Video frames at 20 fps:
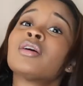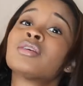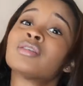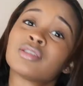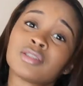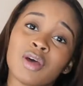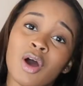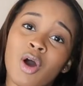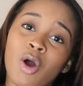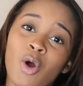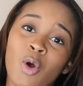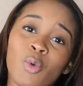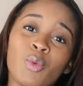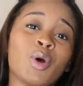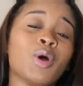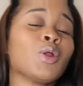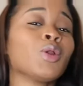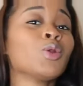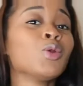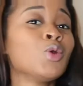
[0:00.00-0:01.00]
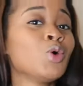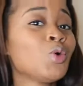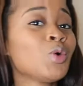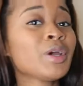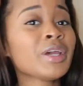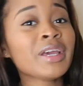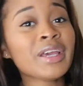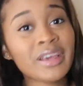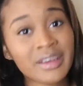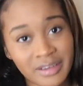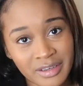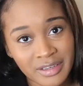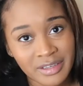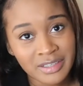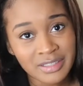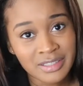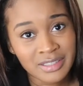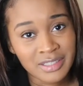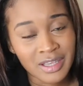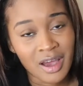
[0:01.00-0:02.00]
So Louis
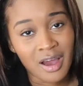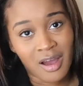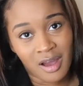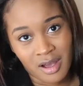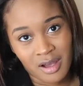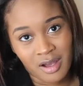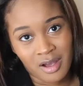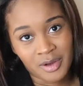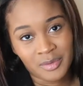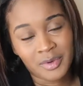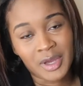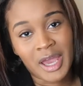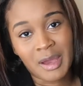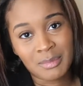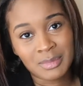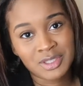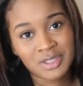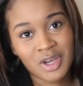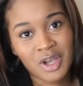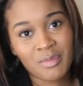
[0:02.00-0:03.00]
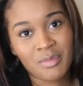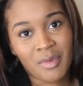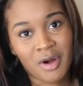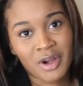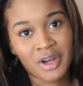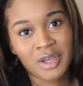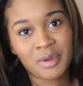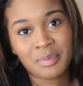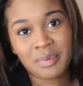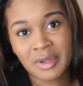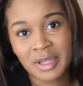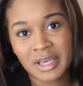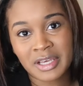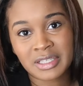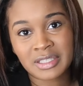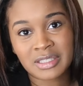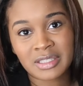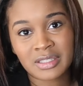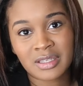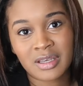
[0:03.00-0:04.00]
is Amazon
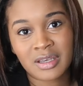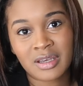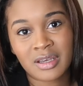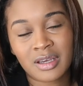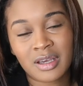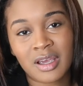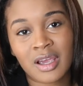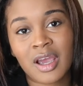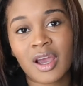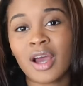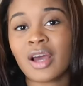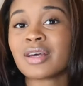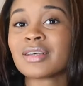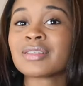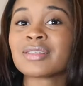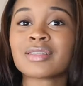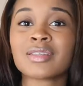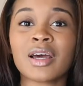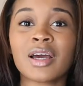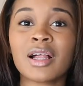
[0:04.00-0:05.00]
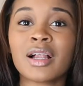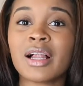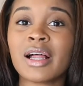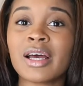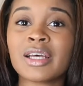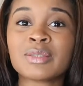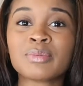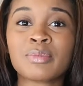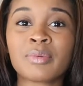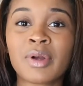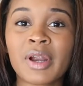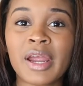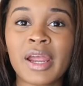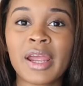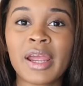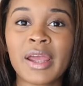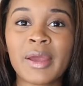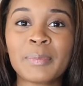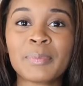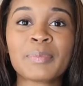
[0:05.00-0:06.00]
Marketplace sunglass
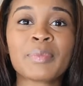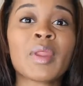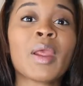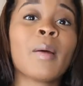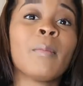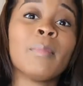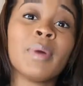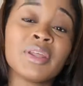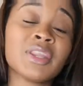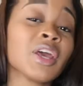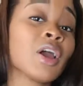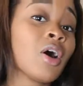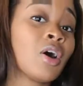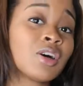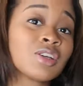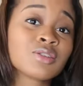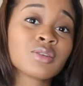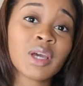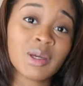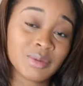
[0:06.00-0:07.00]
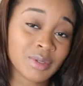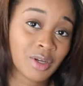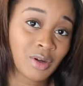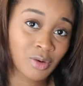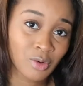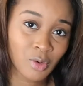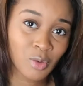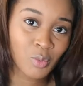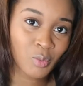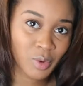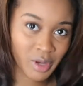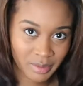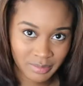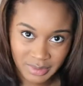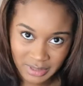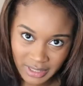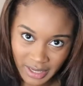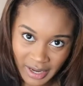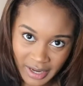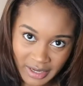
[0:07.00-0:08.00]
brand, but they also have their own
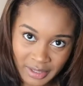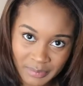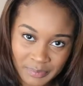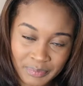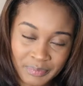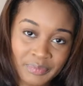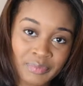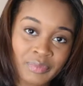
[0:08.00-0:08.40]
website.